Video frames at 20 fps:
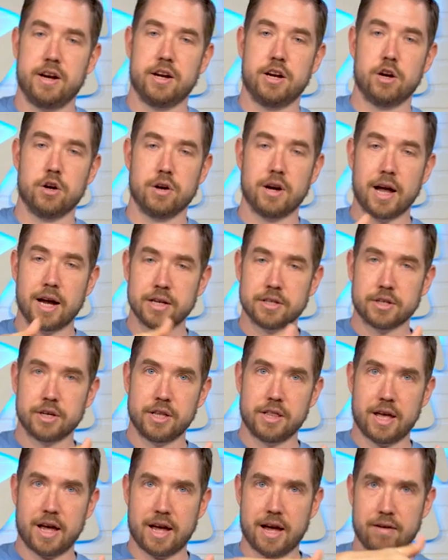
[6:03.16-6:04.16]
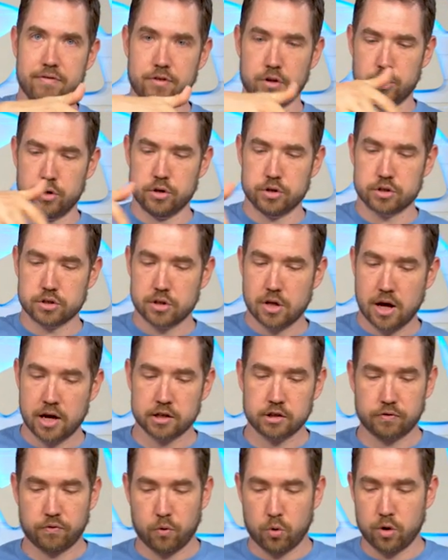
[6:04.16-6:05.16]
in here nicely. They have the little
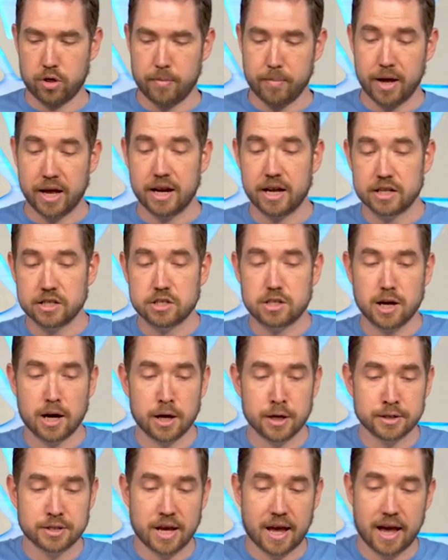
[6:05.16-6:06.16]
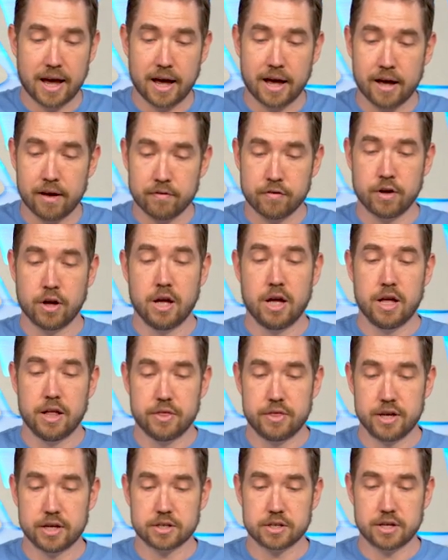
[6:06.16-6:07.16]
slots for them, and it does have
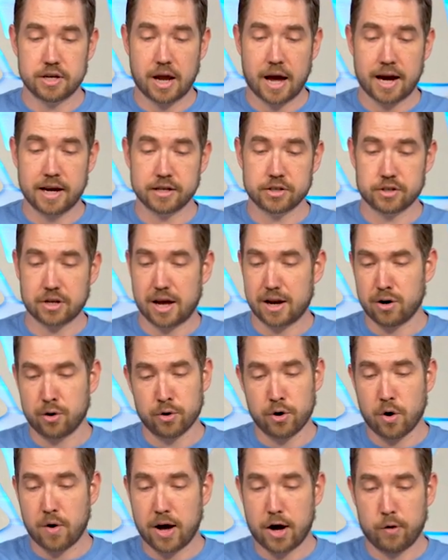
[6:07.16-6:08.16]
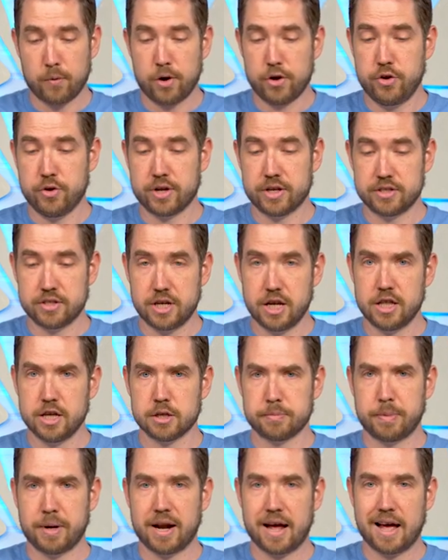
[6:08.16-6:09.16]
this nice, I don't know how well you can see
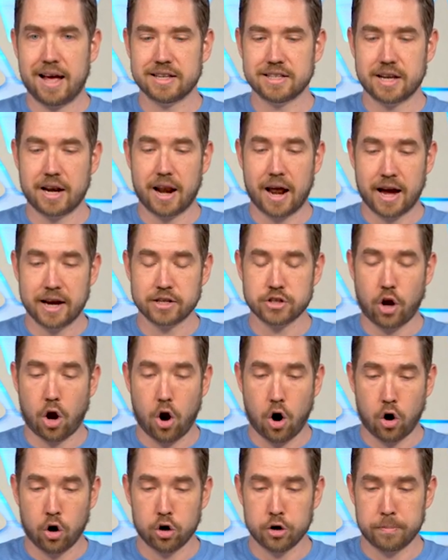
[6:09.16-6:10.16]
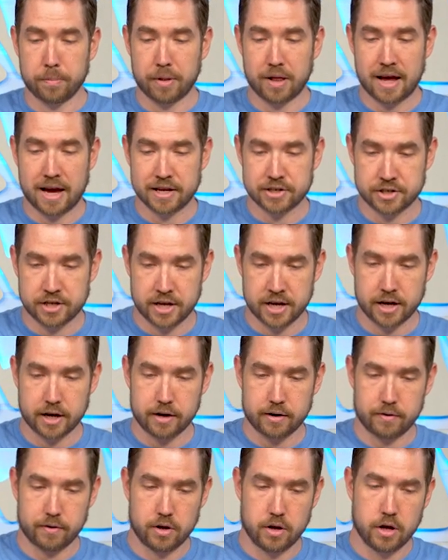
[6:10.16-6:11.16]
this, but it has a nice hard plastic
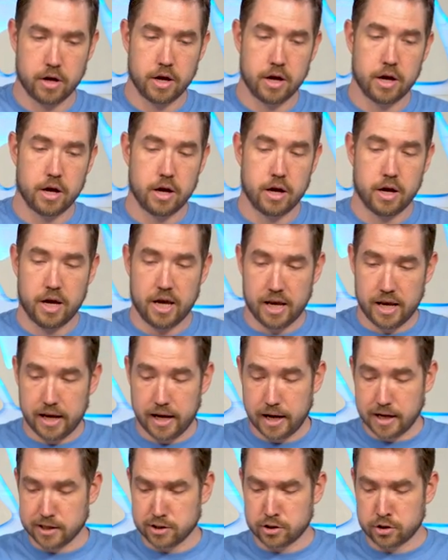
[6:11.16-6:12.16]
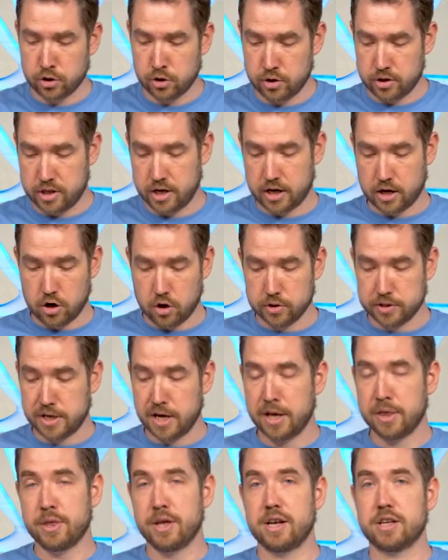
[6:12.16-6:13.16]
insert that goes
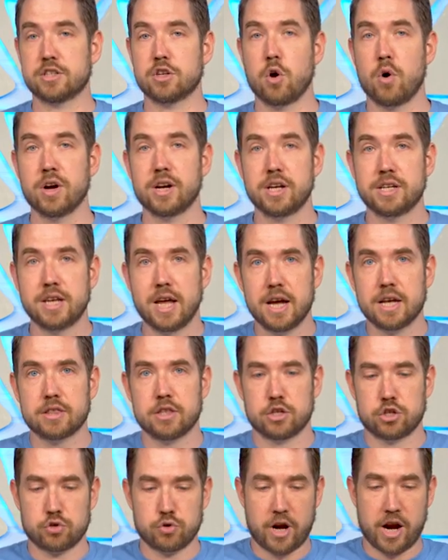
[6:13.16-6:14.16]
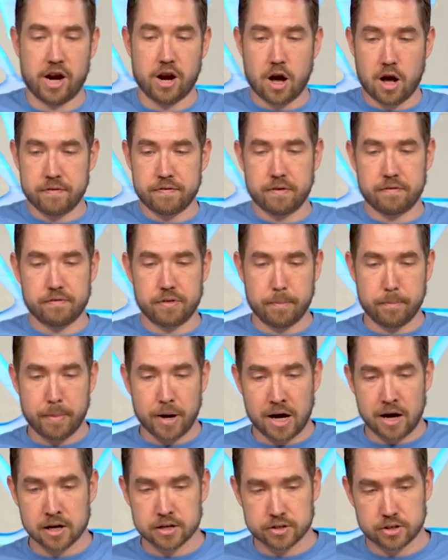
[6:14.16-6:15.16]
in that is going to take the strain off of the
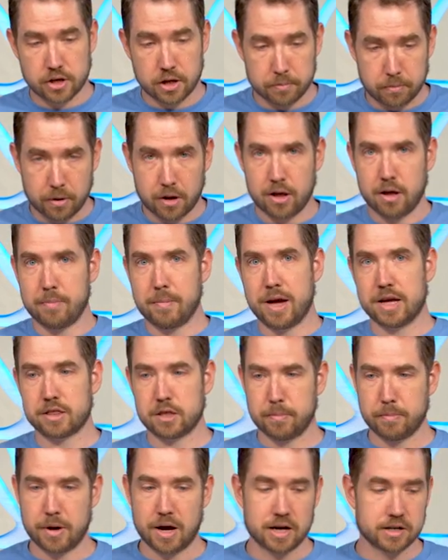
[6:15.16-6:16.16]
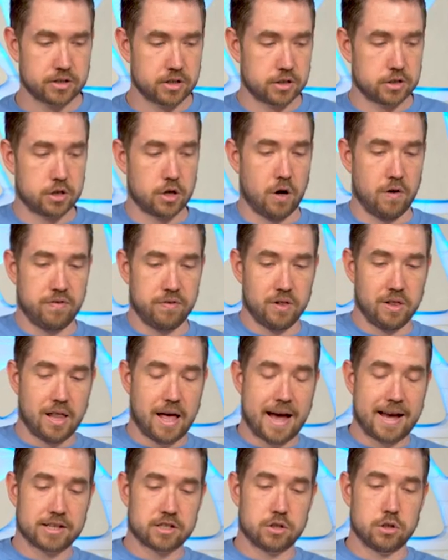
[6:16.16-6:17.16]
box and probably make the box itself
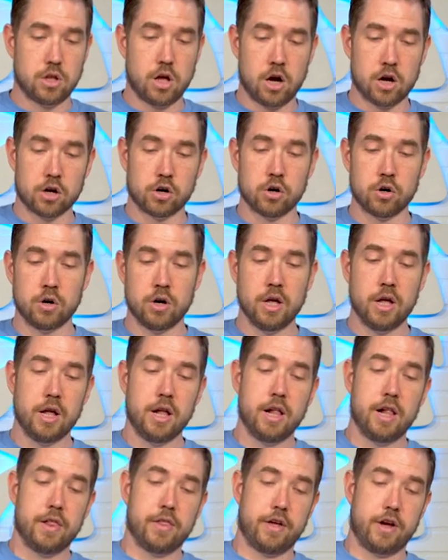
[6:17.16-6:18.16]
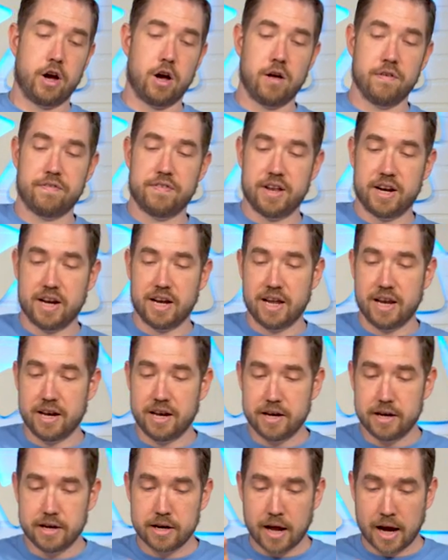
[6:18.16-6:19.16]
last longer. They all fit
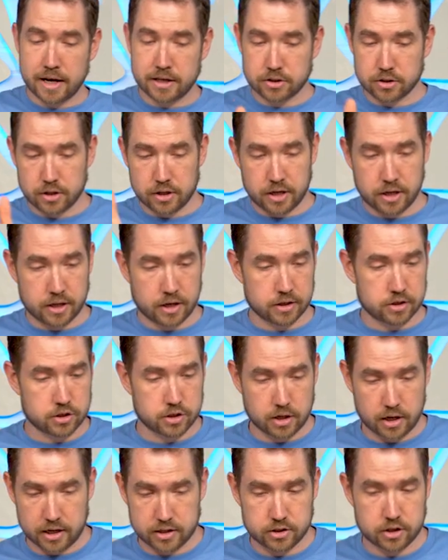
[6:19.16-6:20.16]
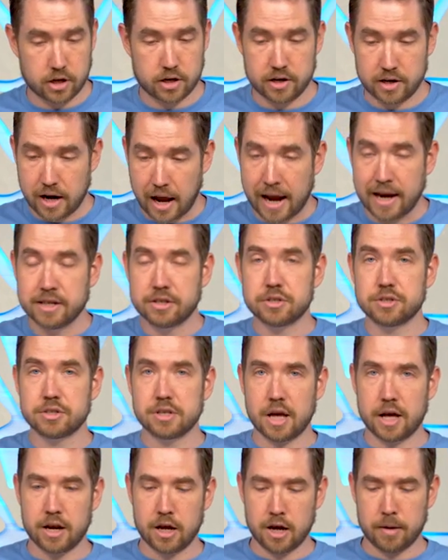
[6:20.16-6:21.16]
in nicely. It's, it's a nice
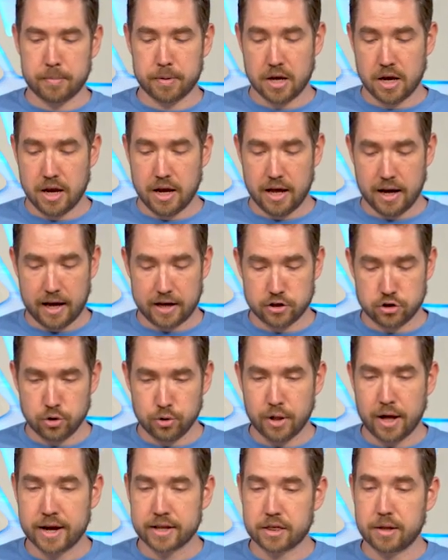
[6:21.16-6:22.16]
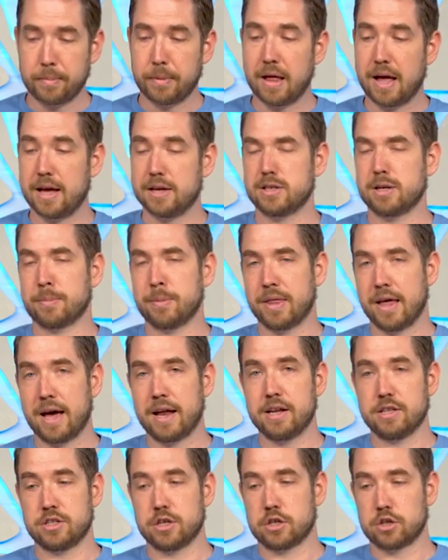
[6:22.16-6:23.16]
setup, and I do like the plastic, but
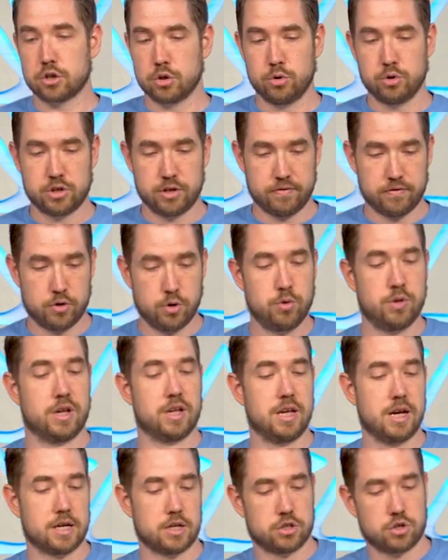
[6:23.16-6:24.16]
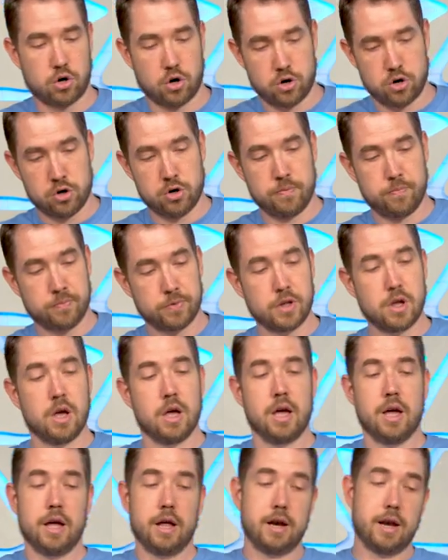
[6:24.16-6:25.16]
that is exclusive to the Kickstarter.
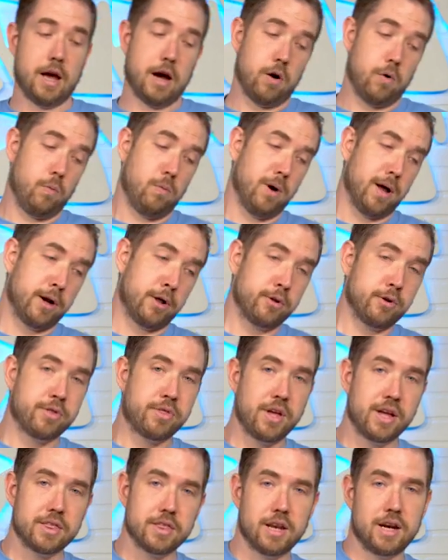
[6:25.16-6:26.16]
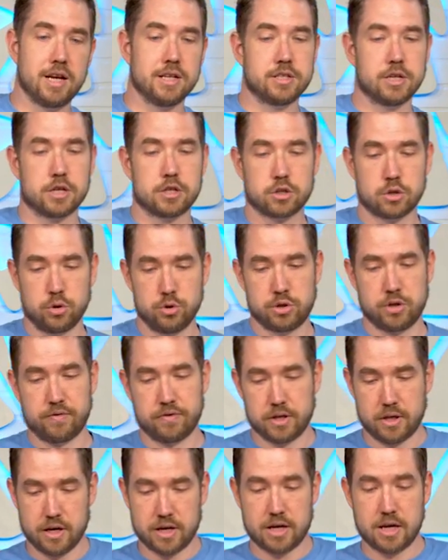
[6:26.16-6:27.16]
Now, one other thing that is exclusive
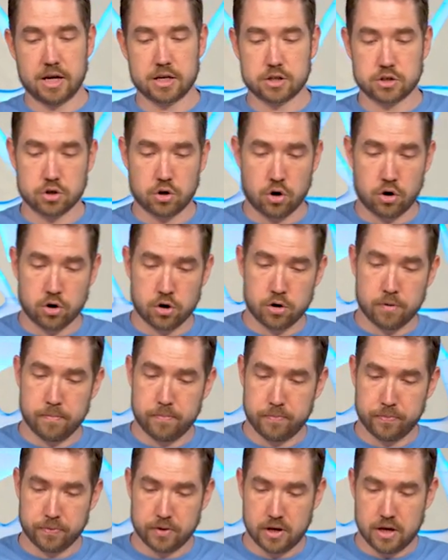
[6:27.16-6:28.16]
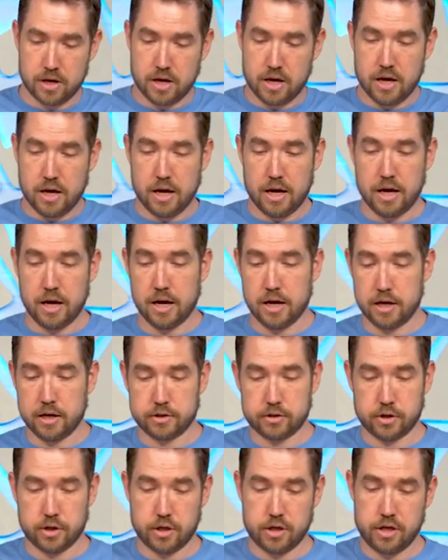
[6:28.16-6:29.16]
to the Kickstarter
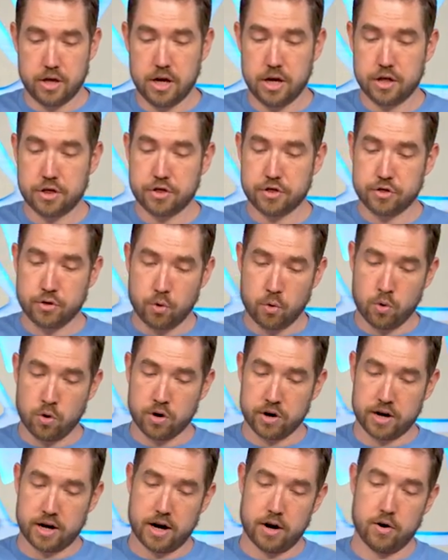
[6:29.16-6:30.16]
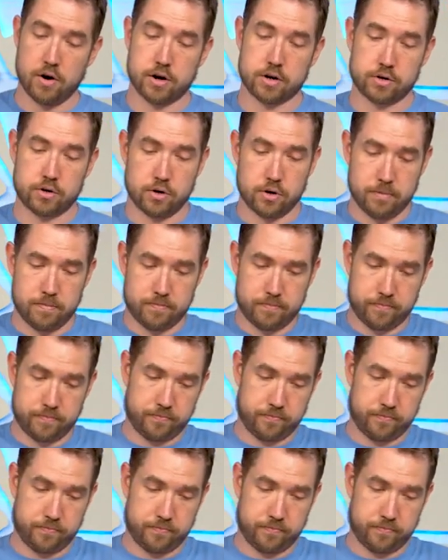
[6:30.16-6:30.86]
is the Thor character